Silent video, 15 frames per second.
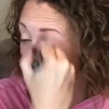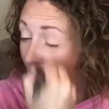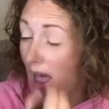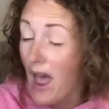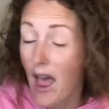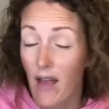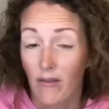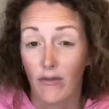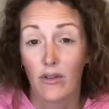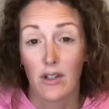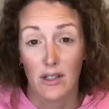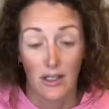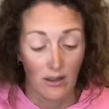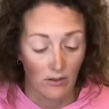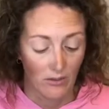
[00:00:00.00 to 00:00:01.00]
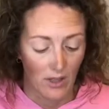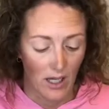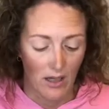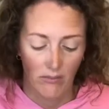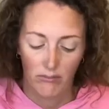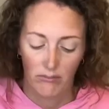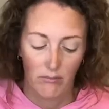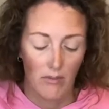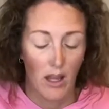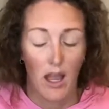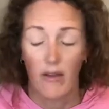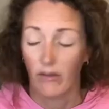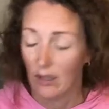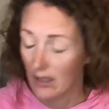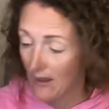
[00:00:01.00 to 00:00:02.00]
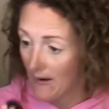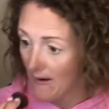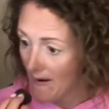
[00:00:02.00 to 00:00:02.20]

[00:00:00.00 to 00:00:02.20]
every single day, every day.